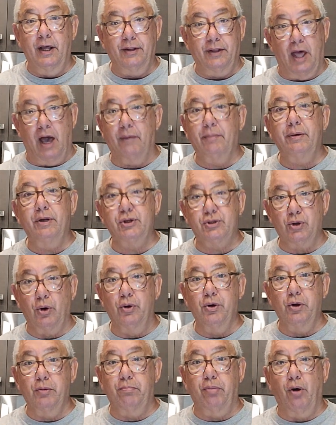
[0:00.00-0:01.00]
Now I'm going to show
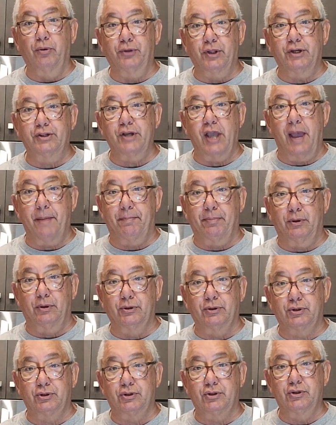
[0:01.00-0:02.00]
you both
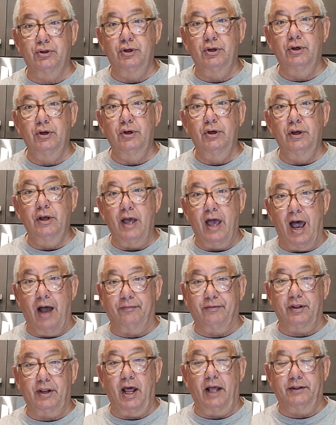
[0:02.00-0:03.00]
examples
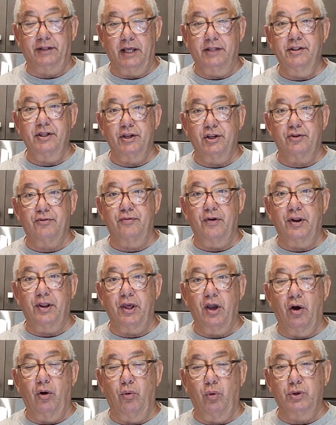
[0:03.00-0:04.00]
at the, at the end of this
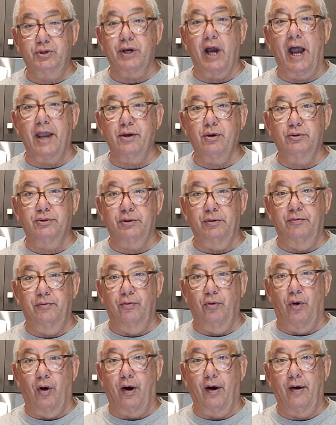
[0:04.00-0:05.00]
video, which I use them
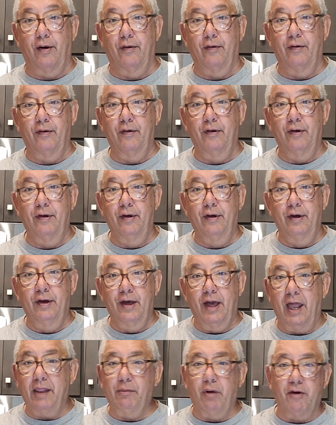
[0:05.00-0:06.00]
for.
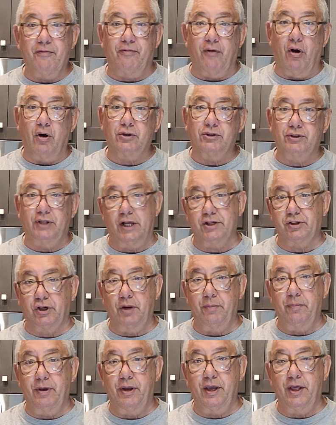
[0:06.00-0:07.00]
Anyway, folks, that's
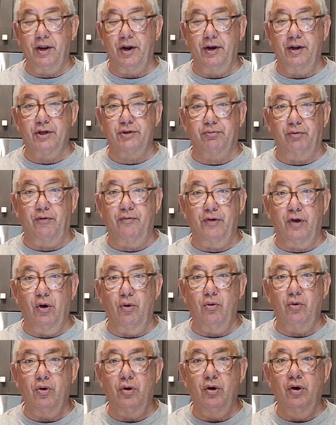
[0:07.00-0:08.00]
going to be it on this
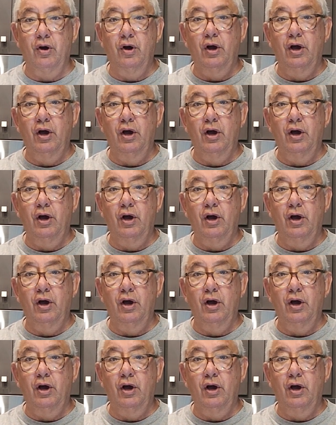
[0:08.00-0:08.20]
review.